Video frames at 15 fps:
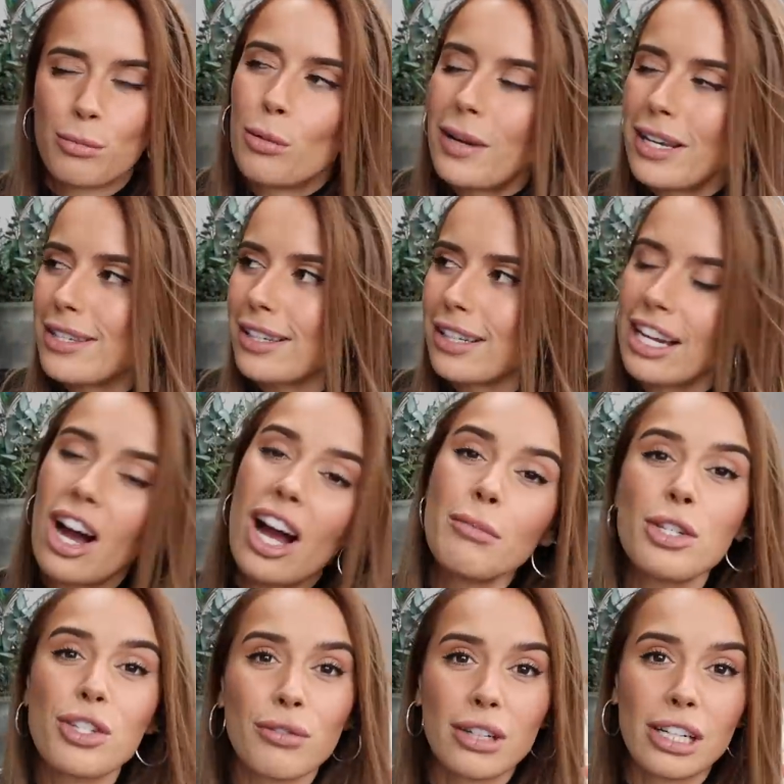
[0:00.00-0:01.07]
will basically,
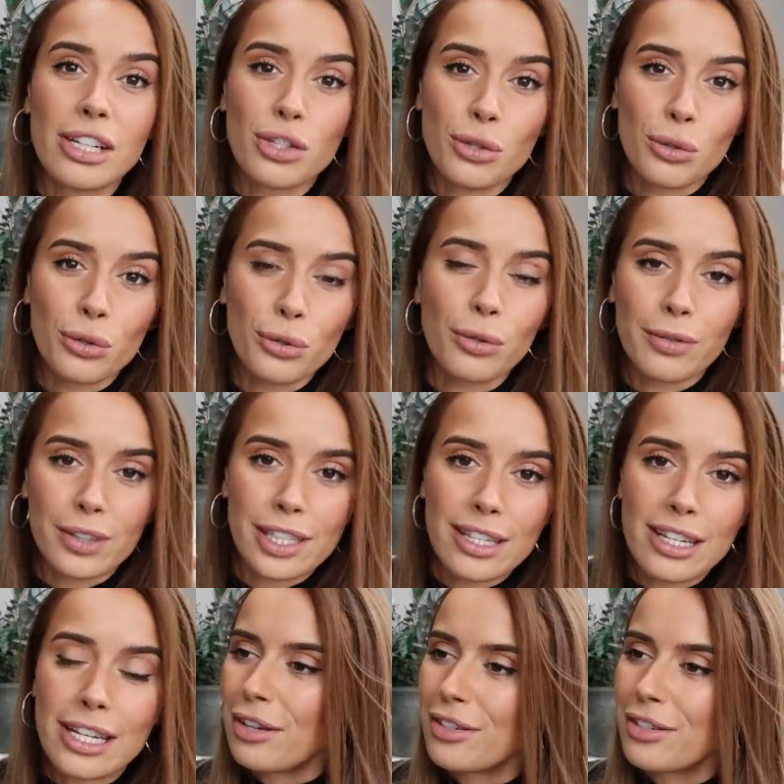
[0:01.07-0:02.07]
I'm just really short, obviously.